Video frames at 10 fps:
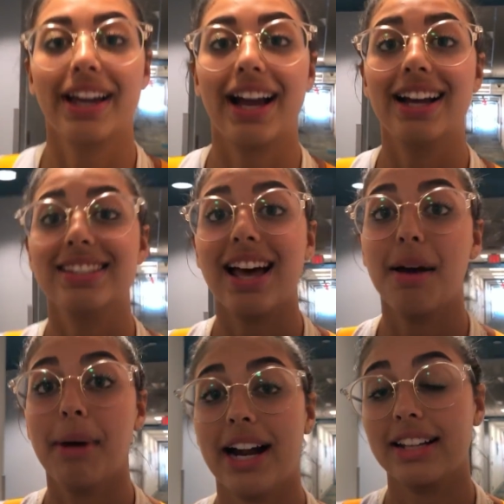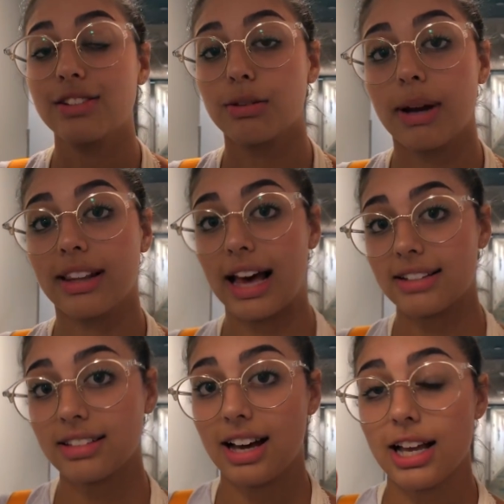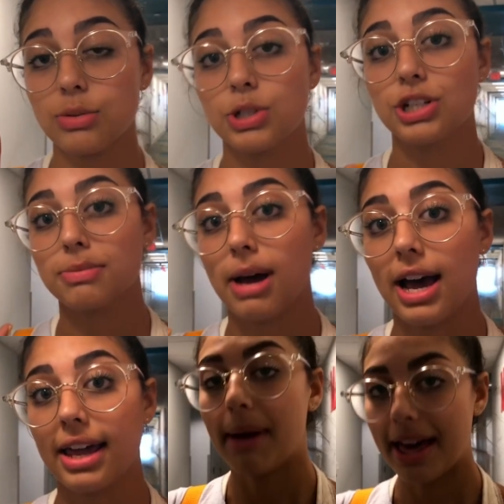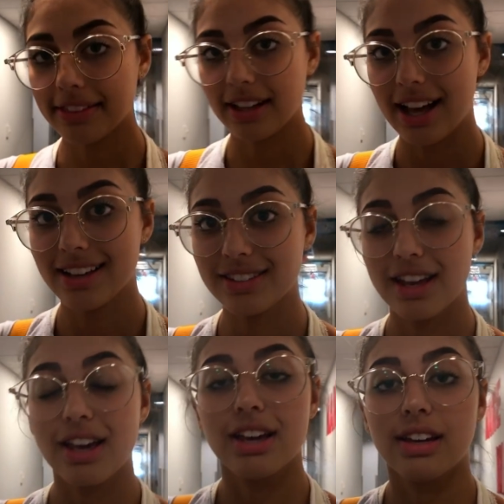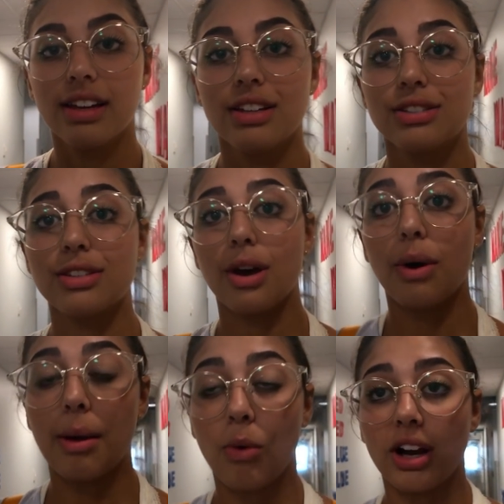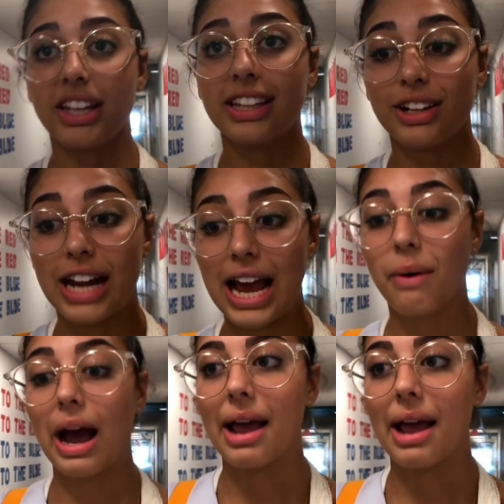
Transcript: Okay guys, I'm heading to my last class, which is my math class. So I'm walking there now.